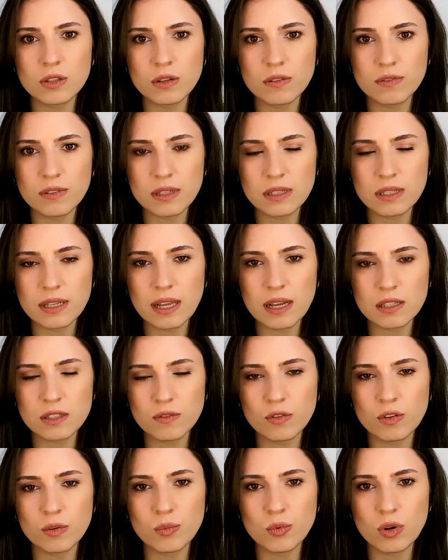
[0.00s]
of attacks
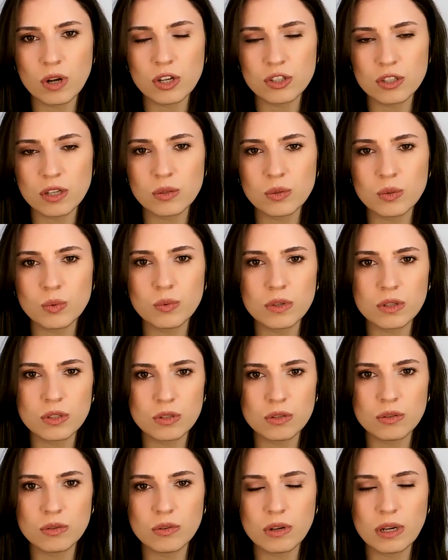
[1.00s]
from Russia towards
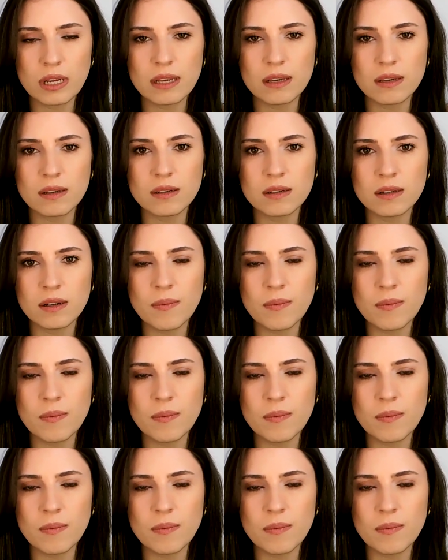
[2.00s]
Ukraine